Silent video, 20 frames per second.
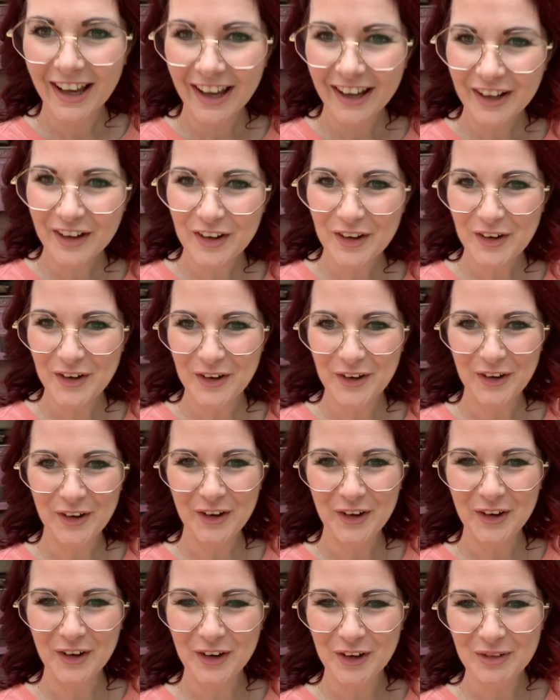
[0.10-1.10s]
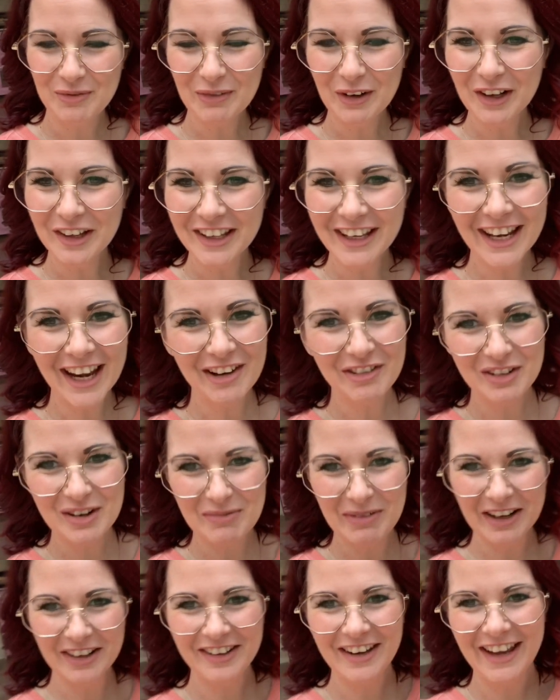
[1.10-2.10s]
Good morning,
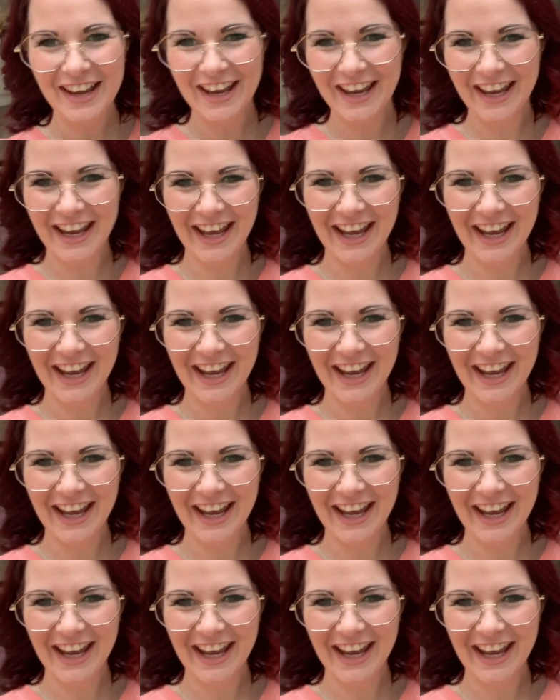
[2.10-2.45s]
everybody.